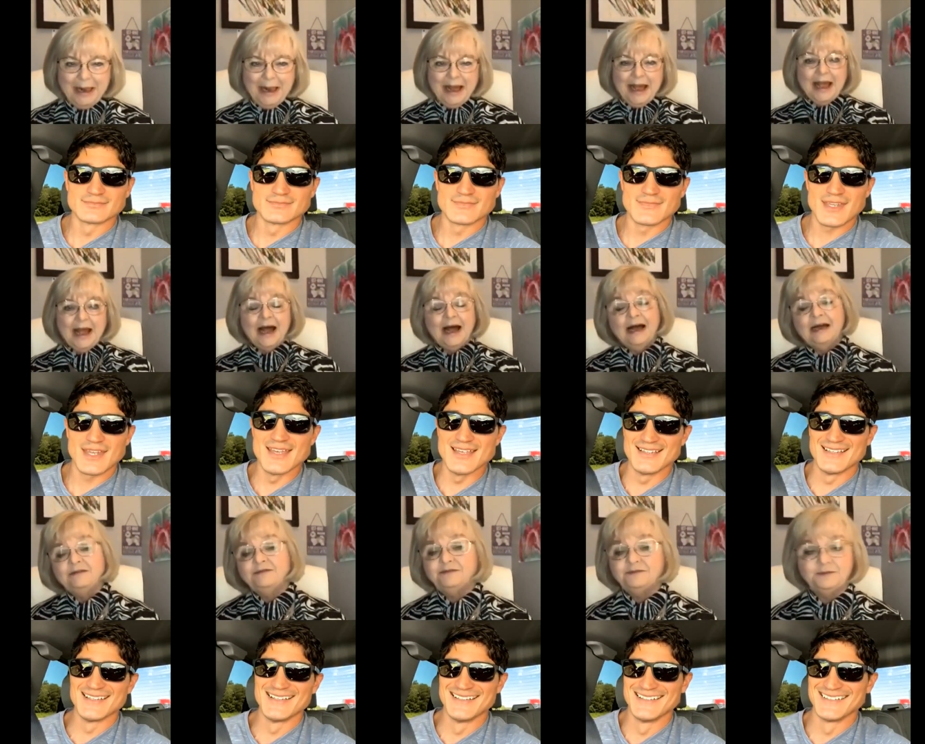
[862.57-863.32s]
Speaker 1: I've
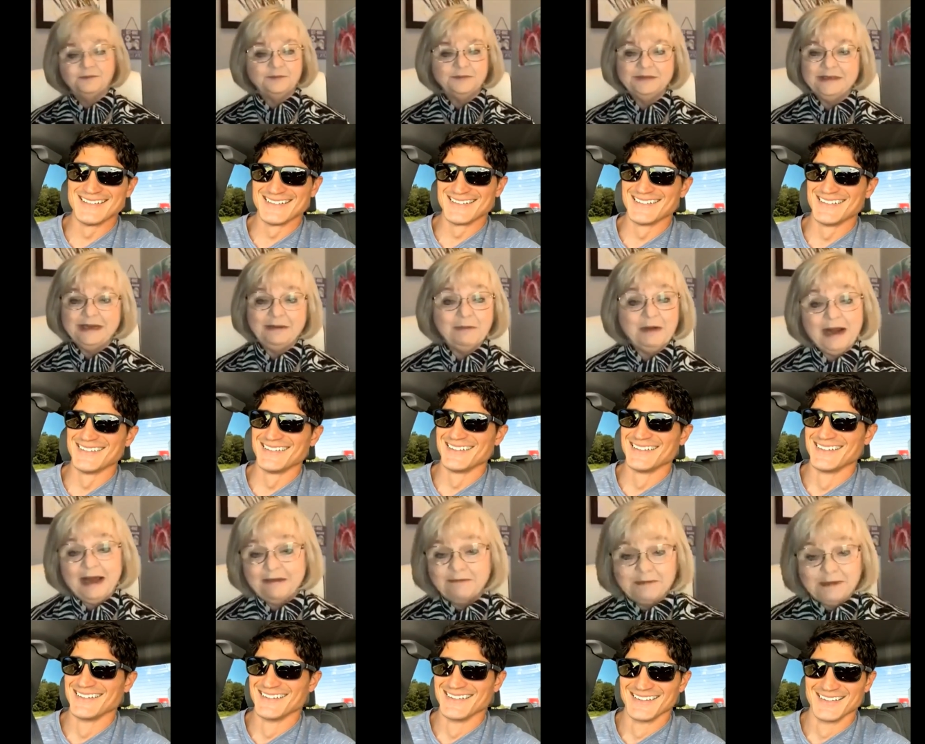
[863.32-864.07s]
well, I've you
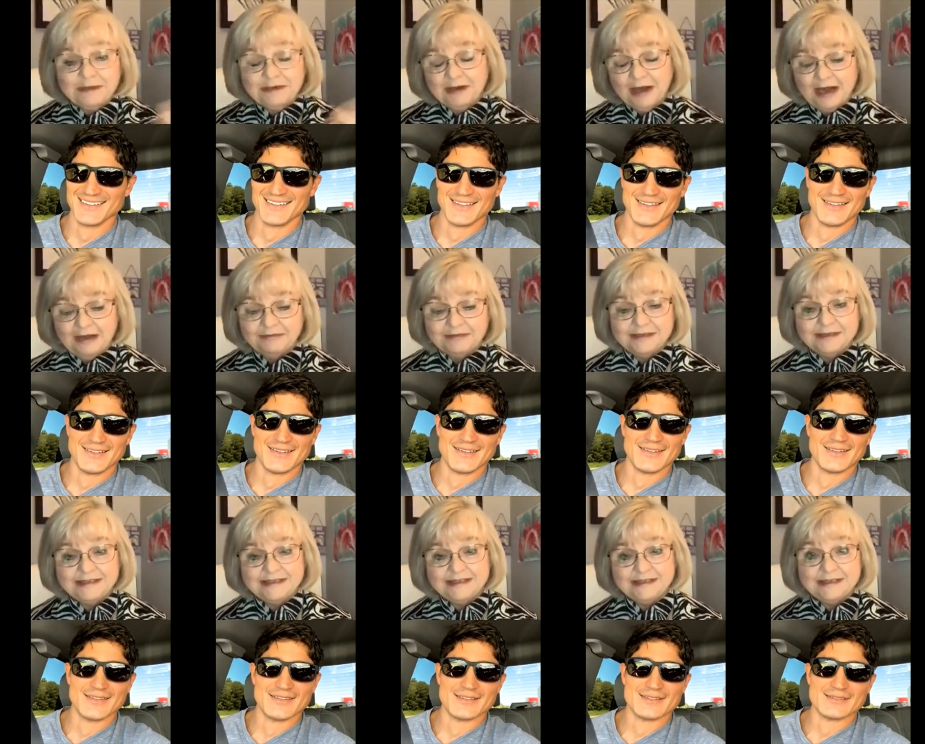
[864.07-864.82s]
know I've
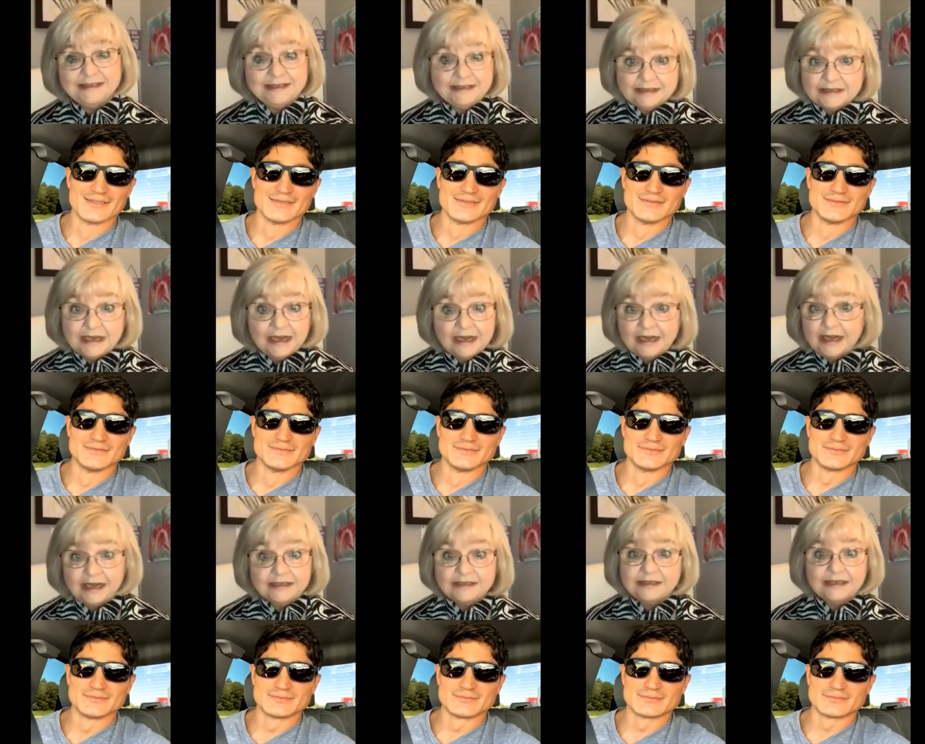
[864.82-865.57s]
I,
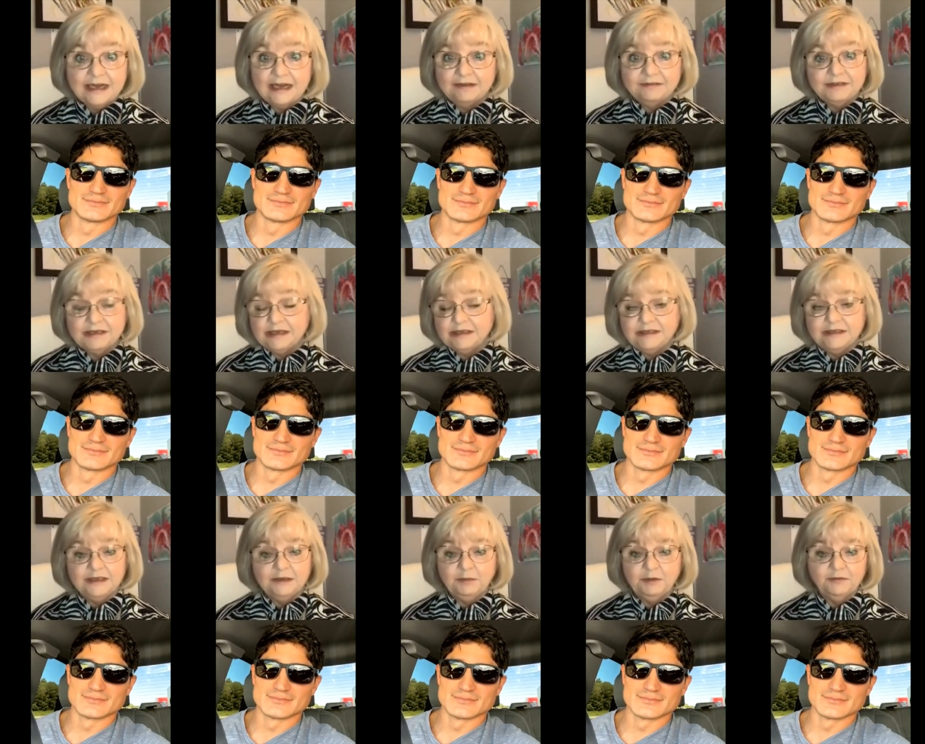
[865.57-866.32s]
have said to you
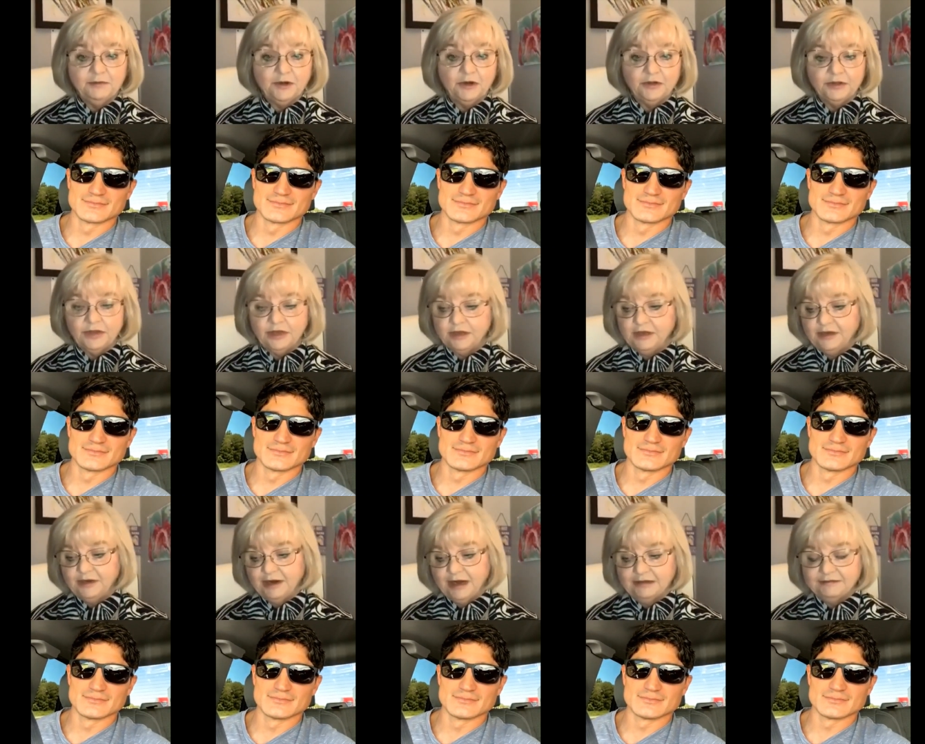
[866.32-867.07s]
before that you know I've
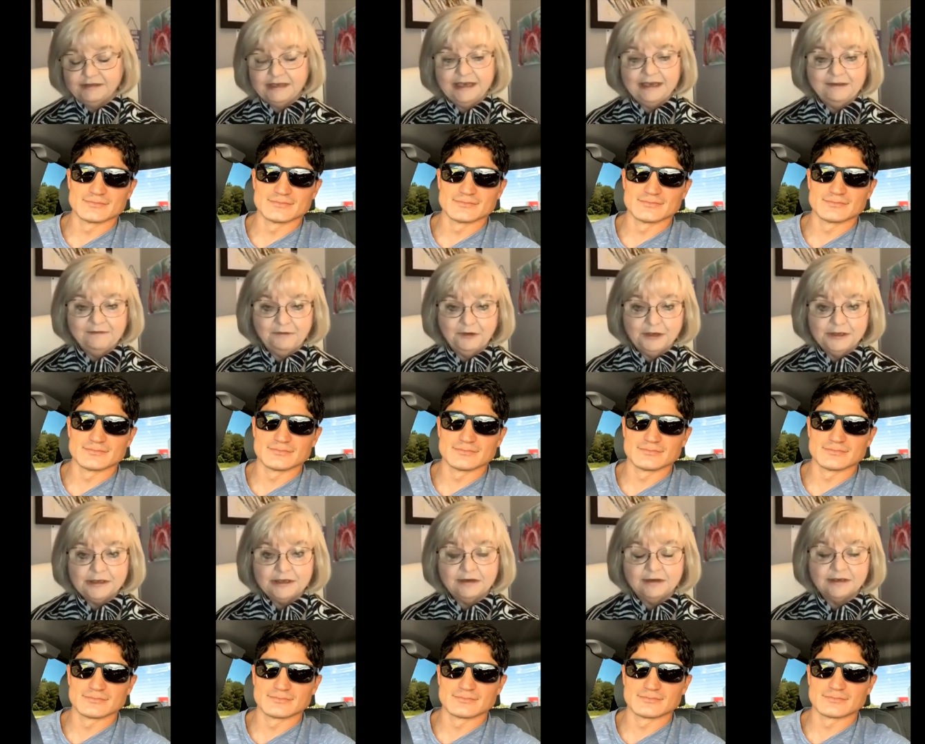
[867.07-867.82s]
taken voice calls
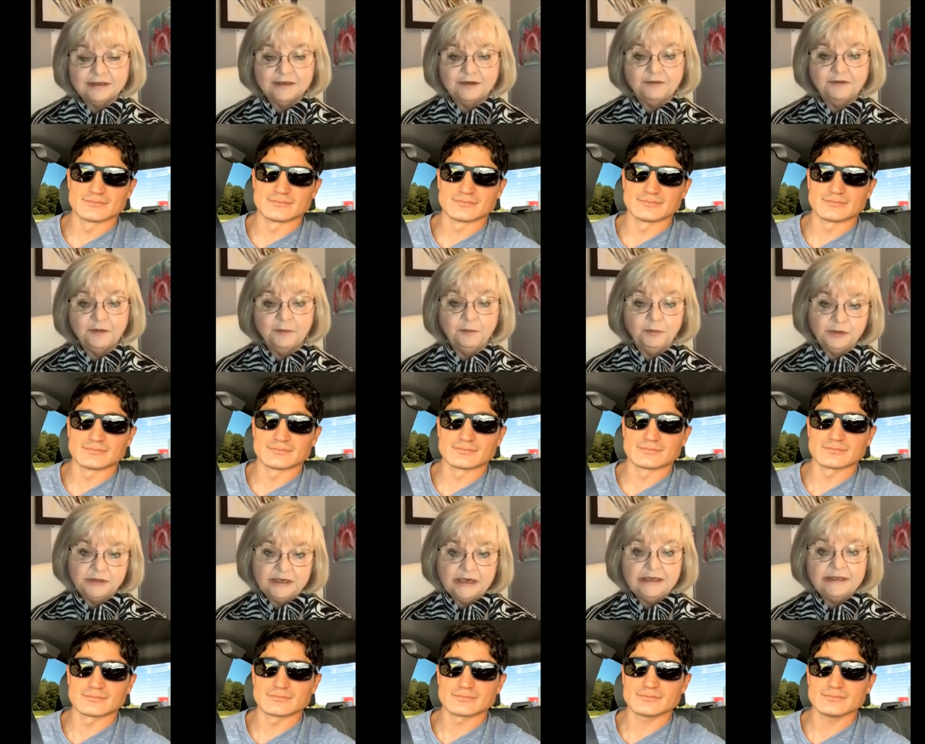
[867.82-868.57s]
of them
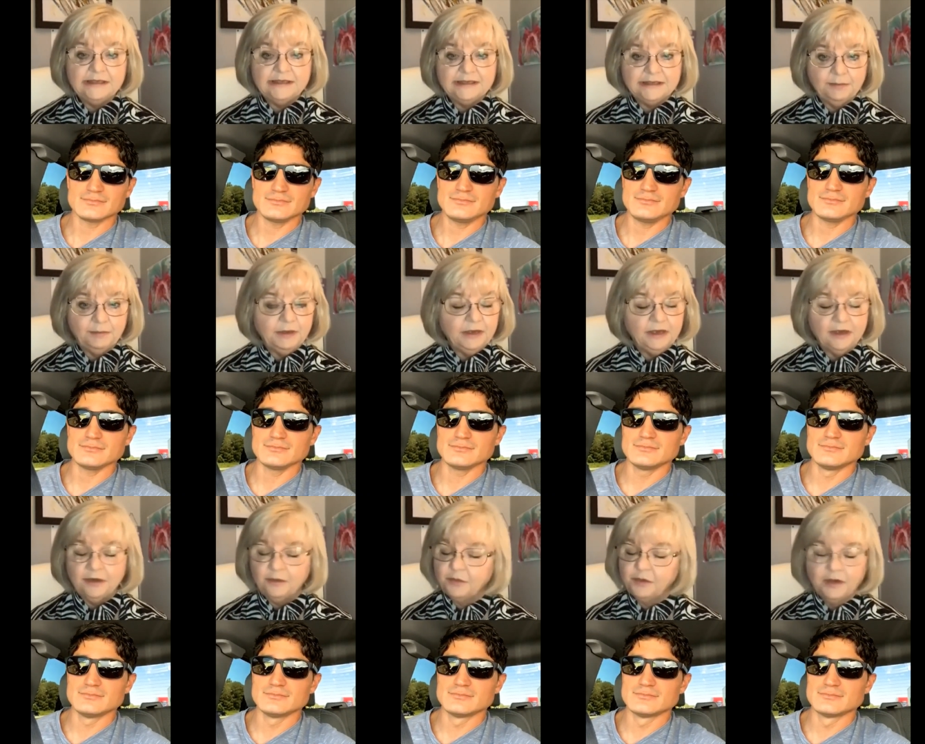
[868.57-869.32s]
pretending to be you
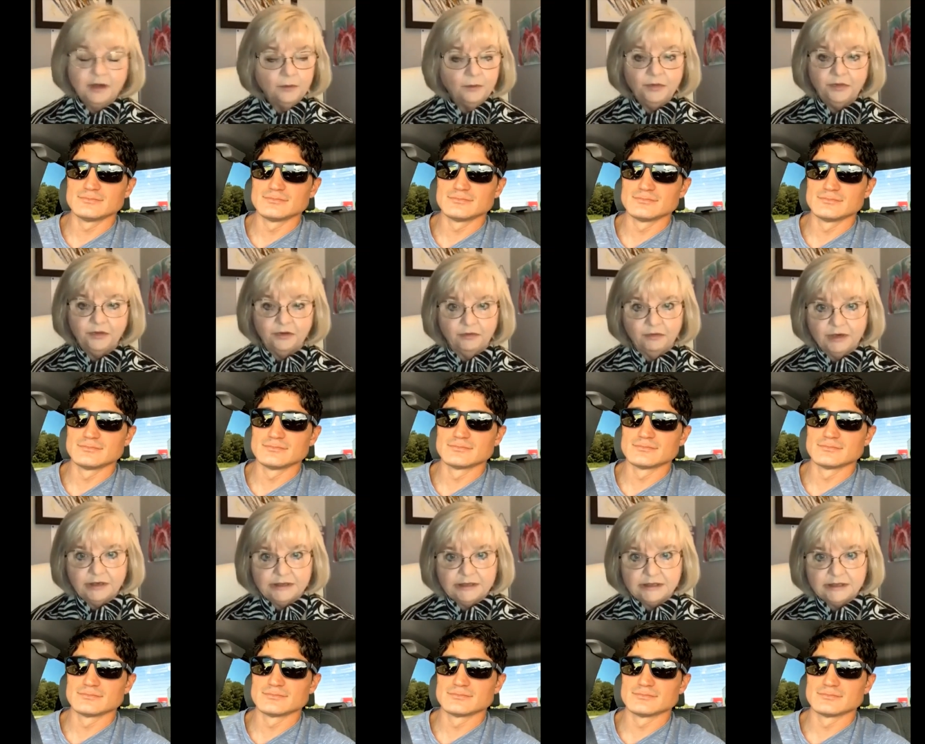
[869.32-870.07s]
with the greatest
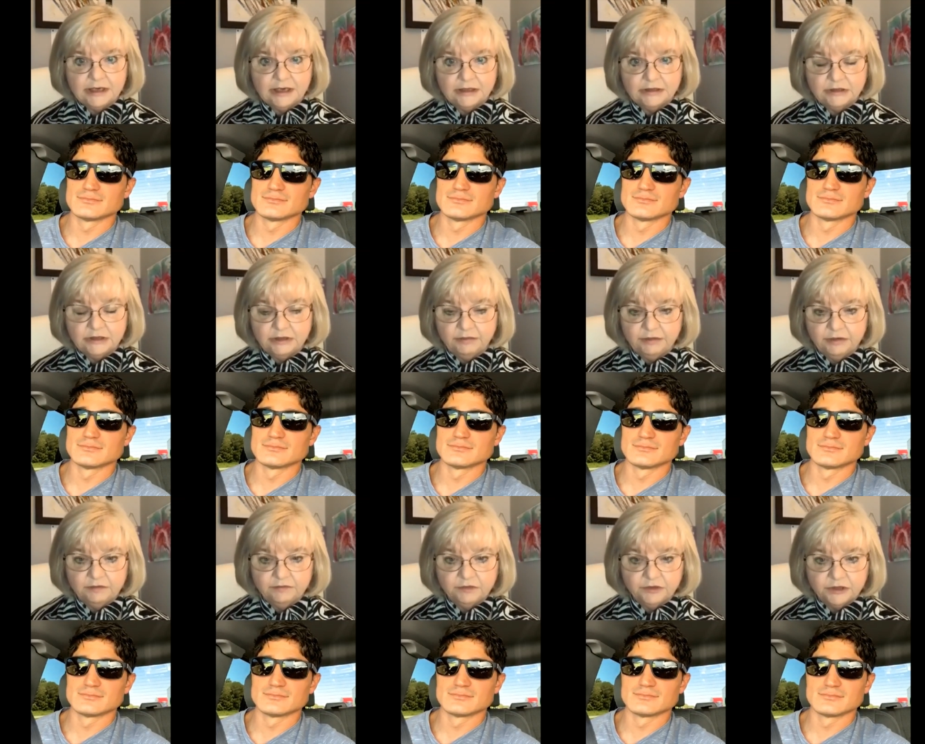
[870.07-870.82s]
Nigerian
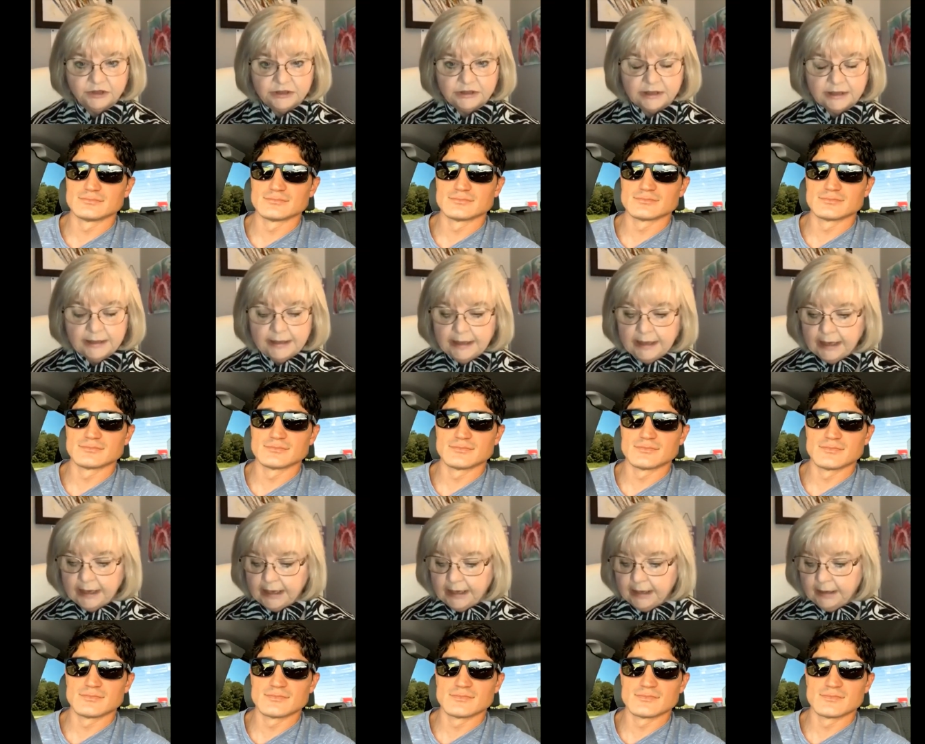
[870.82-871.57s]
voice.
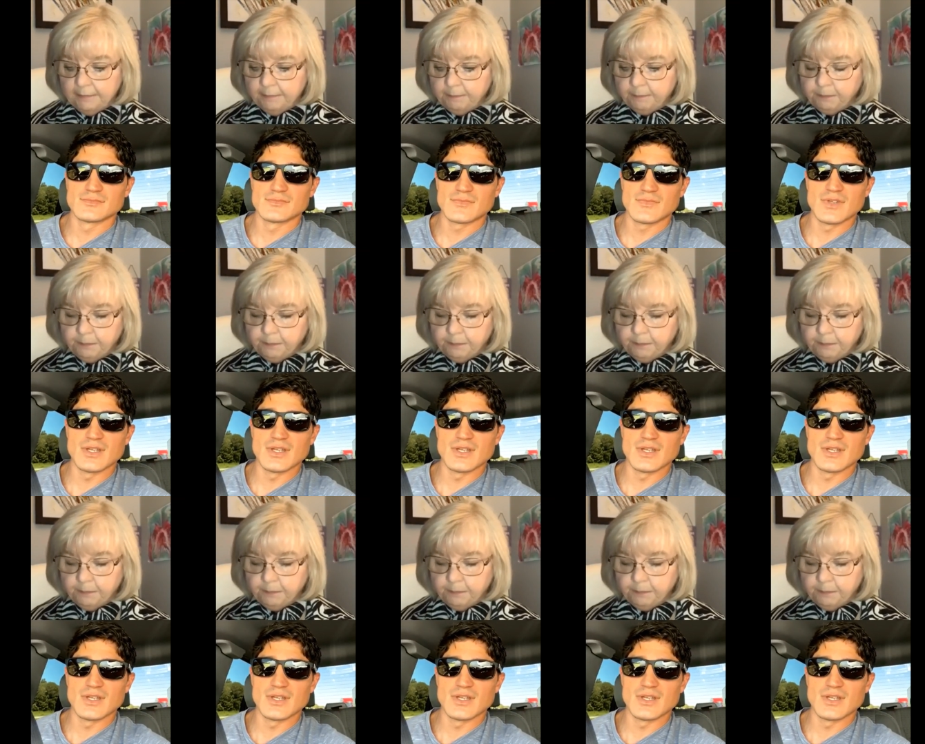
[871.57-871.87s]
Um, yeah.